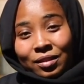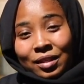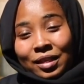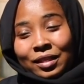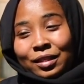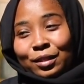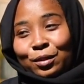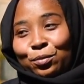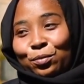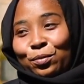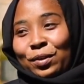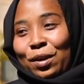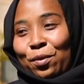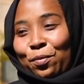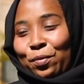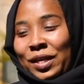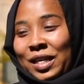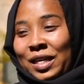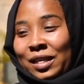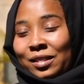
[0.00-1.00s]
that is
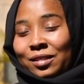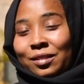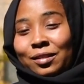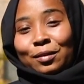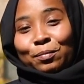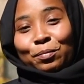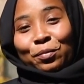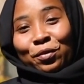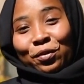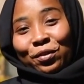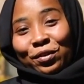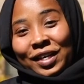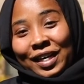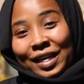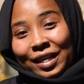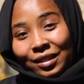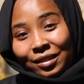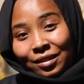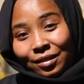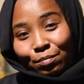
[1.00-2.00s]
where we get
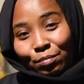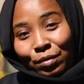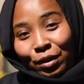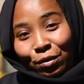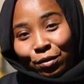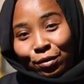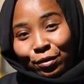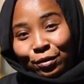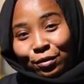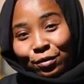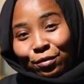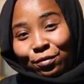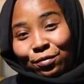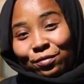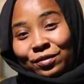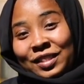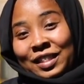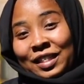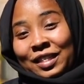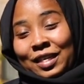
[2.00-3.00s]
demoralized because of
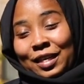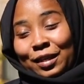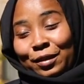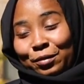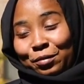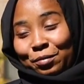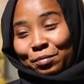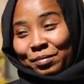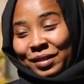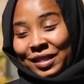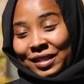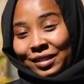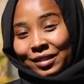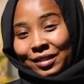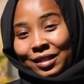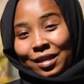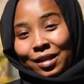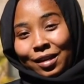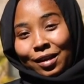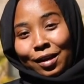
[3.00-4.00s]

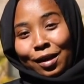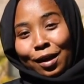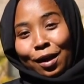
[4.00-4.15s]
gigantomastia.